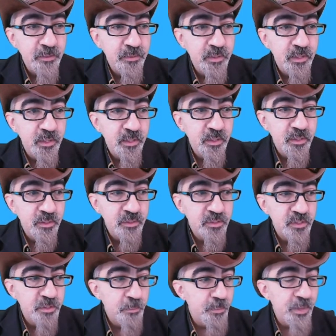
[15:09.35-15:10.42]
to
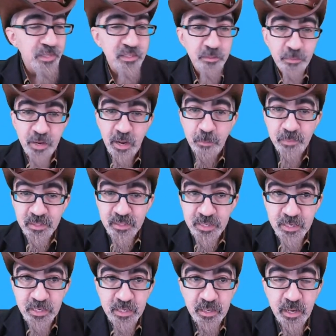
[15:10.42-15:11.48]
the best of my
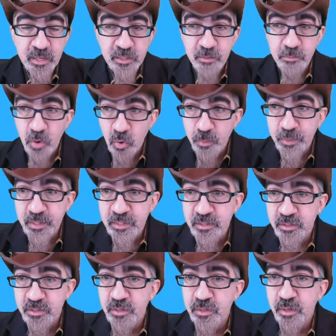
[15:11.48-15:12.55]
ability at the moment,